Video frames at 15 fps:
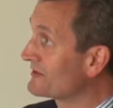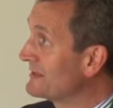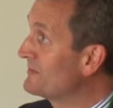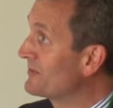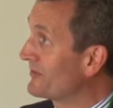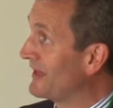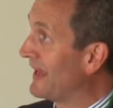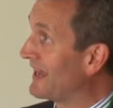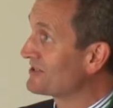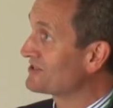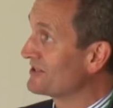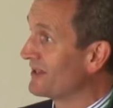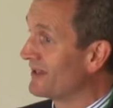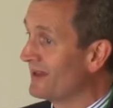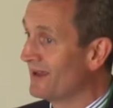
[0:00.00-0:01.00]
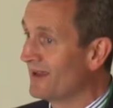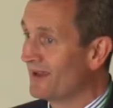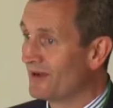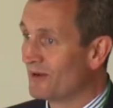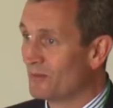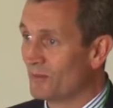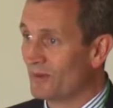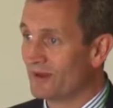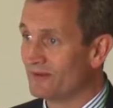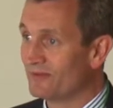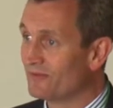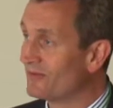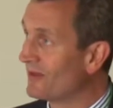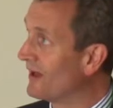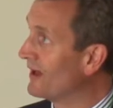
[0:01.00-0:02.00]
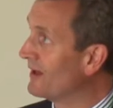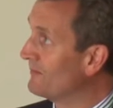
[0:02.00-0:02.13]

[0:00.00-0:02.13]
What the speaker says: of sympathy actually with